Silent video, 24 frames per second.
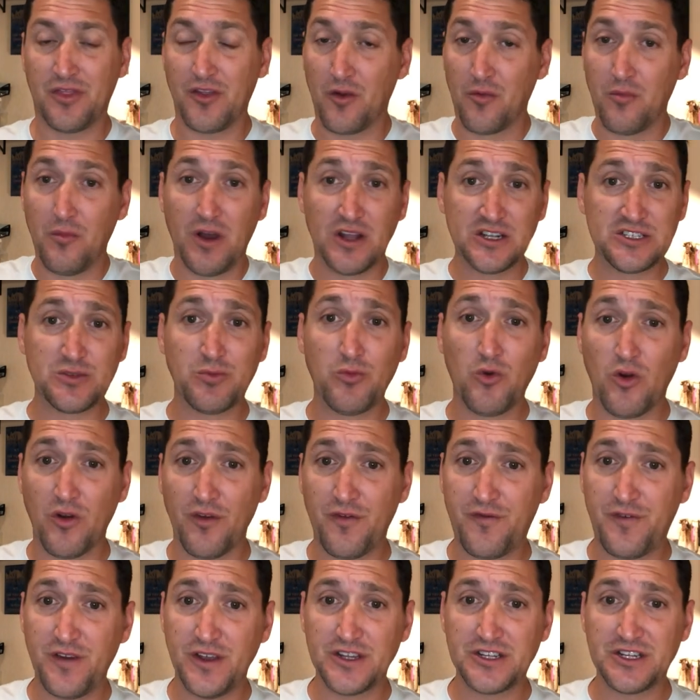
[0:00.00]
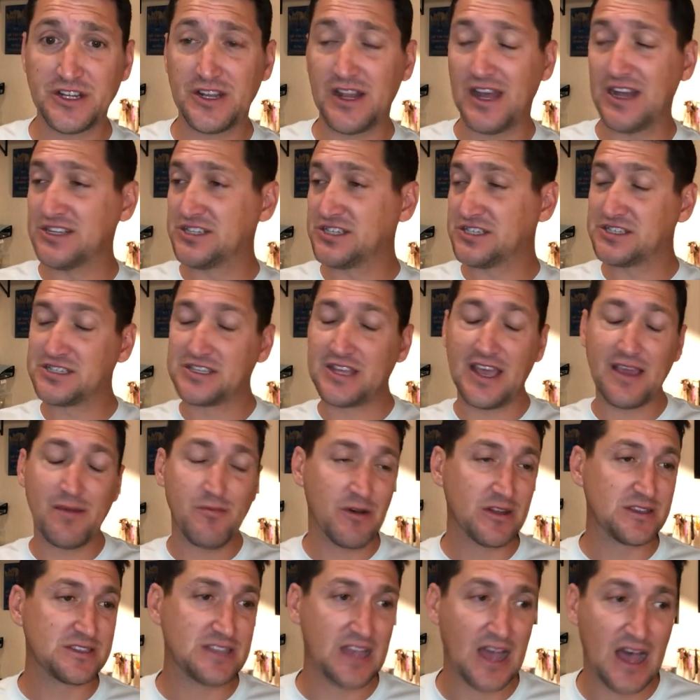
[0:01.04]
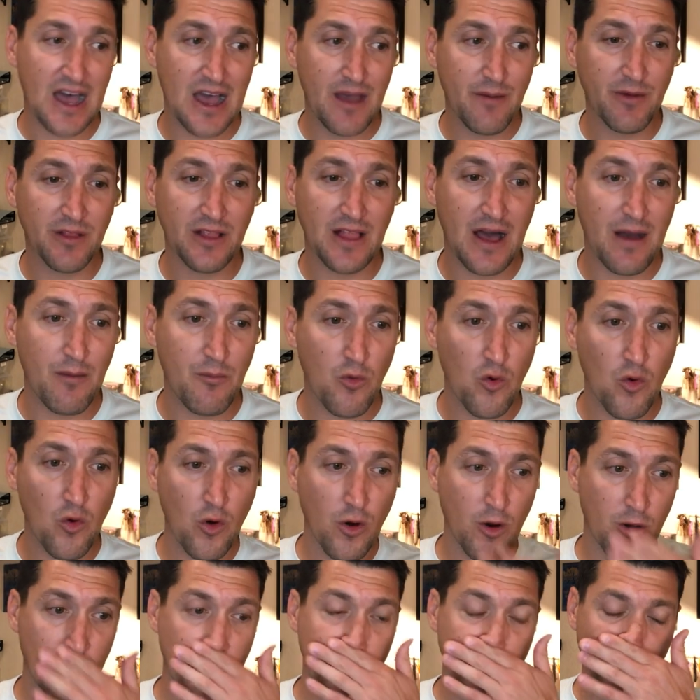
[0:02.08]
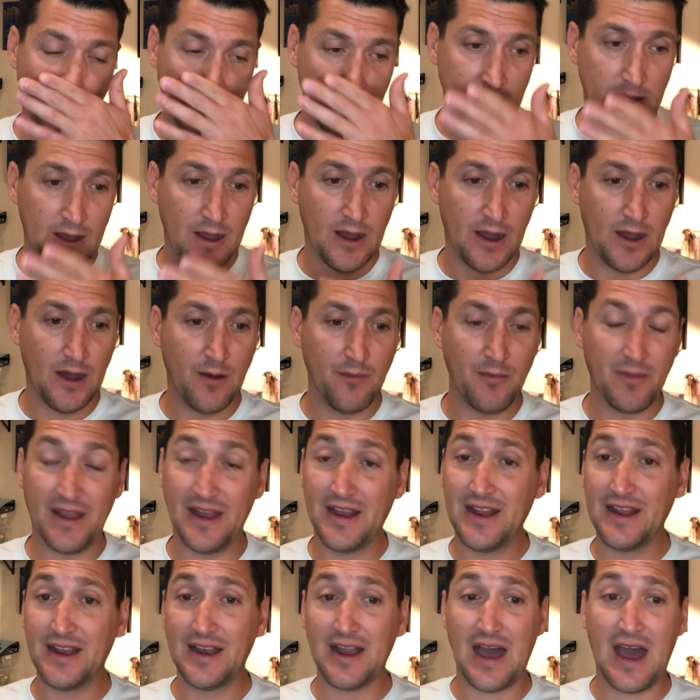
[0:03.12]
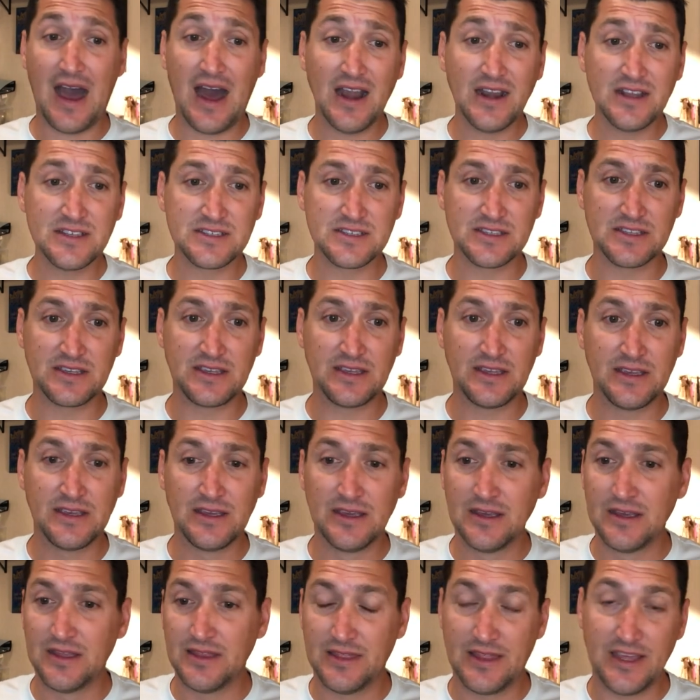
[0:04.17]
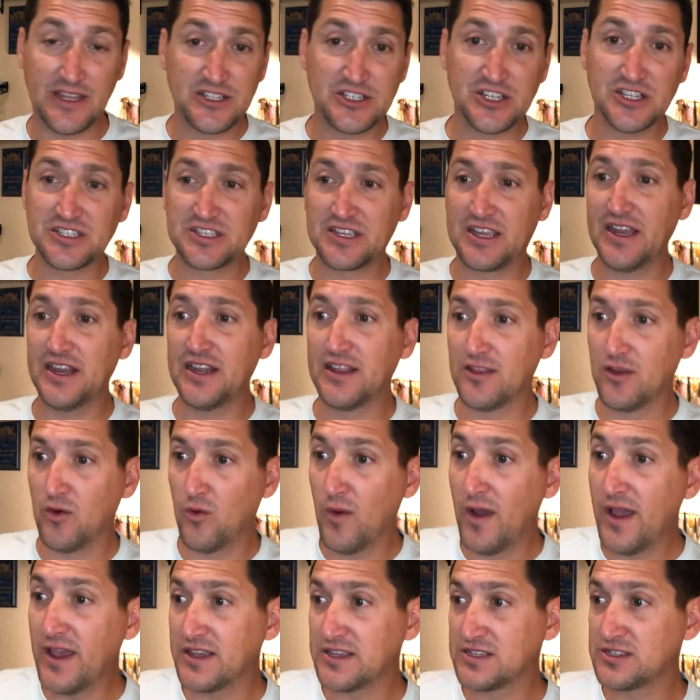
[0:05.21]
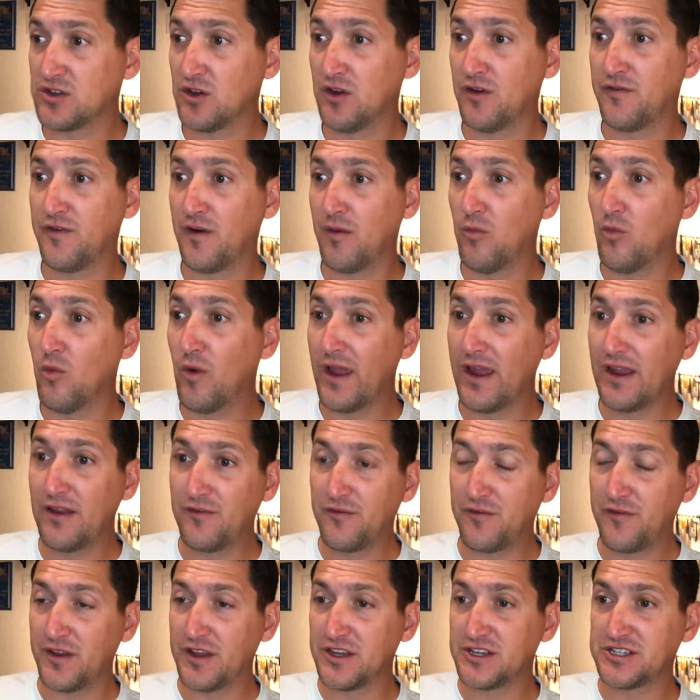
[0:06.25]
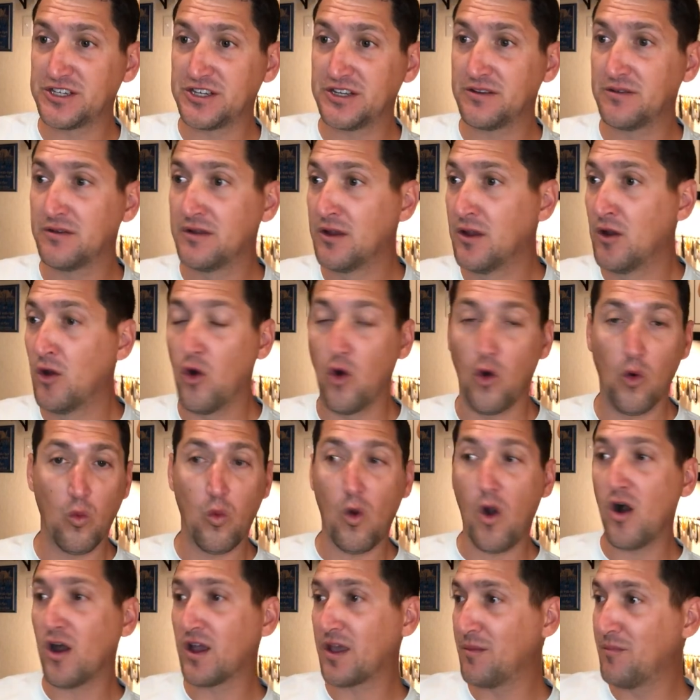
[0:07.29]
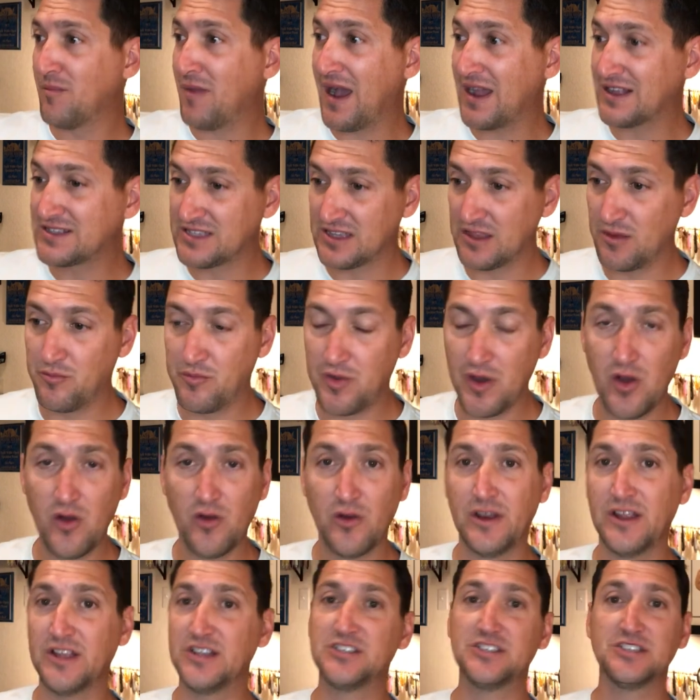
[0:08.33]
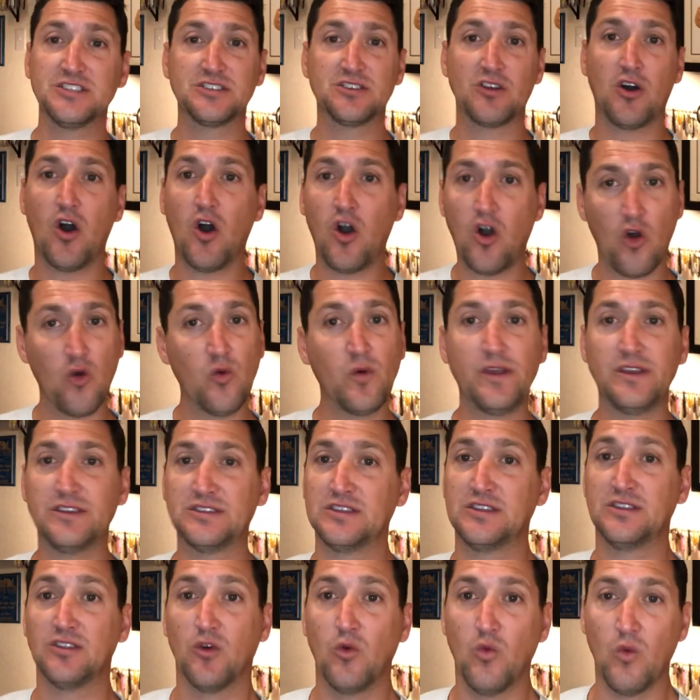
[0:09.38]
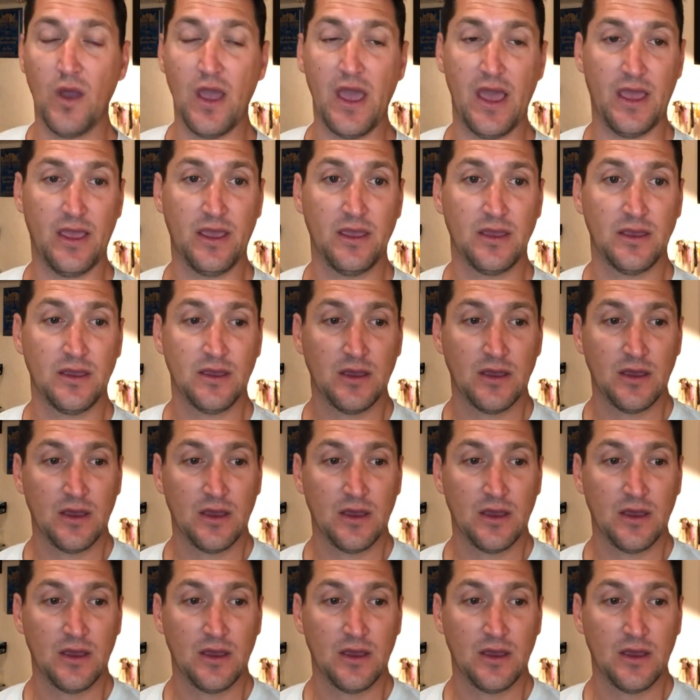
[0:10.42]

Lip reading: They're much more efficient. I just take my time a lot more. And then honestly, they just get in the way. So if I'm wade fishing or walking back to the boat, it's just always in the way.